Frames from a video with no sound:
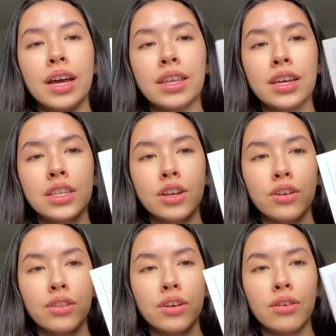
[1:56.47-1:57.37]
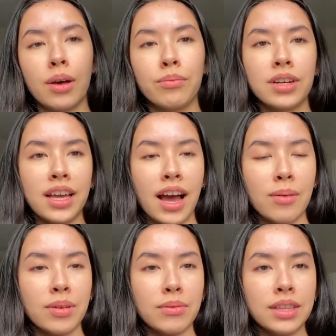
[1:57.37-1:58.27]
this, although I'm pretty
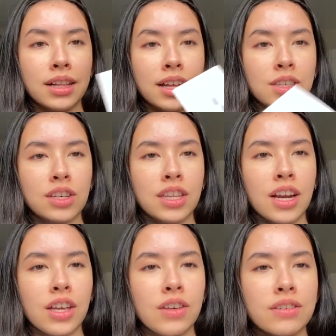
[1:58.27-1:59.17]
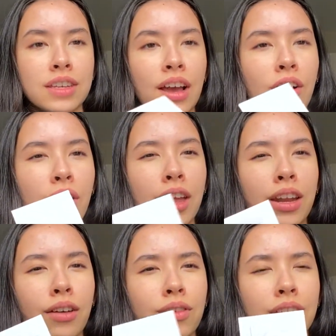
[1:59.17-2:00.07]
happy with the cleanser that I use now, and
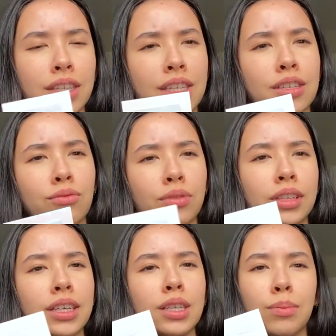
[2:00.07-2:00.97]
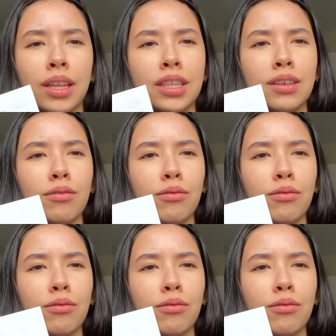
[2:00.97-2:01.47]
I feel like this is a really expensive